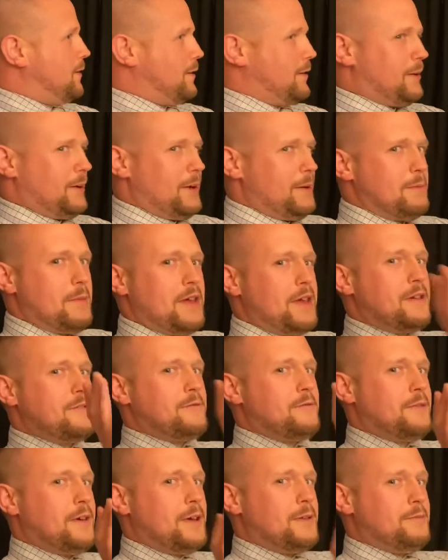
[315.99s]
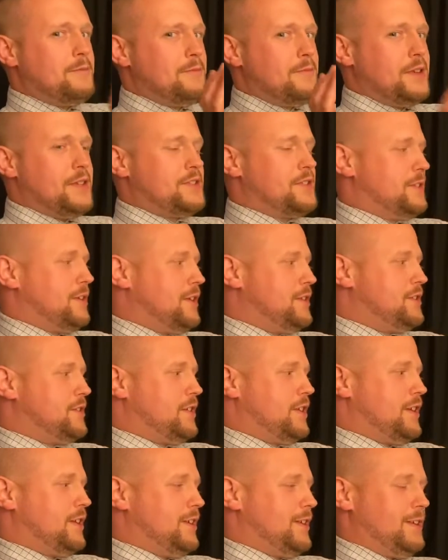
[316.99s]
And I may have
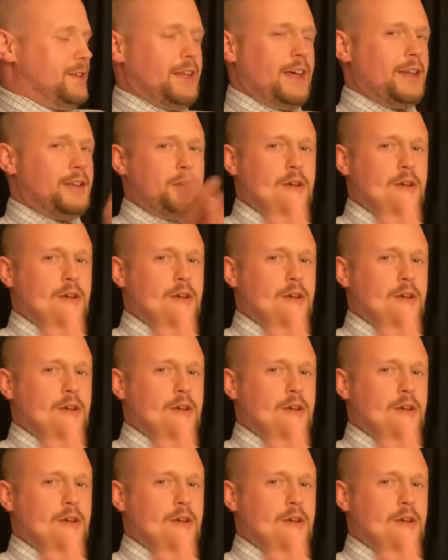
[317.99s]
misenunciated that.